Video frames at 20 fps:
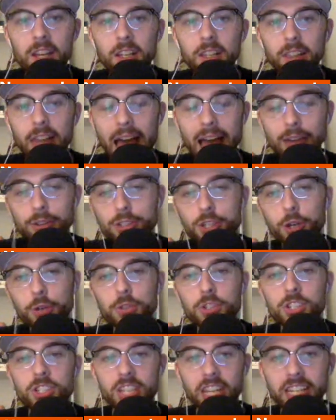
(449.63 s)
Lyles
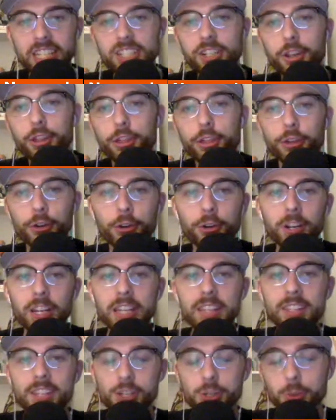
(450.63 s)
goes 6 1/3
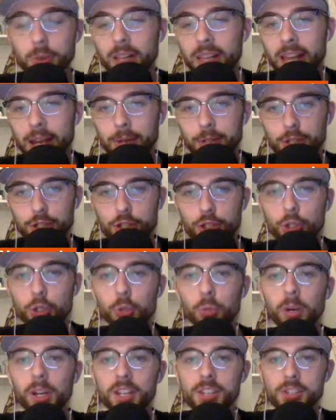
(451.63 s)
in this one, allowing just
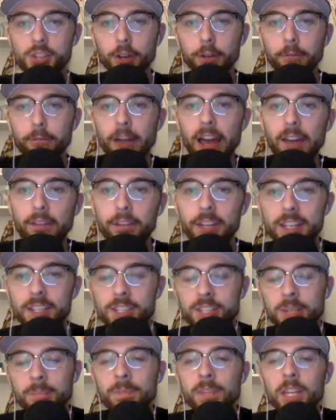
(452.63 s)
2 runs on 5
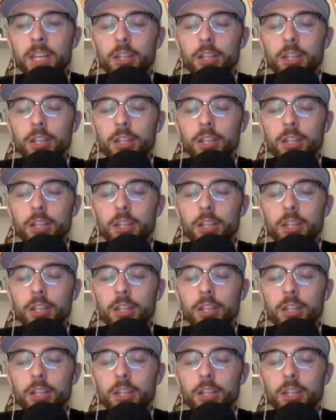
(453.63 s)
hits,